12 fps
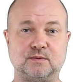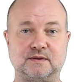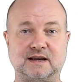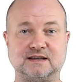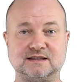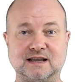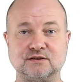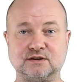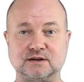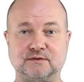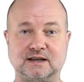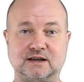with a
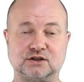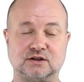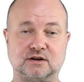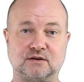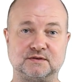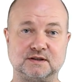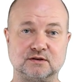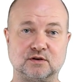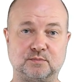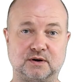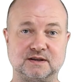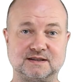standard deviation of
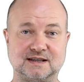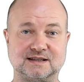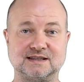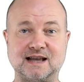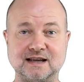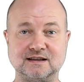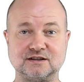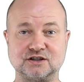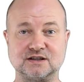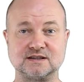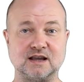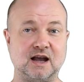0.69
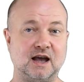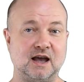inches,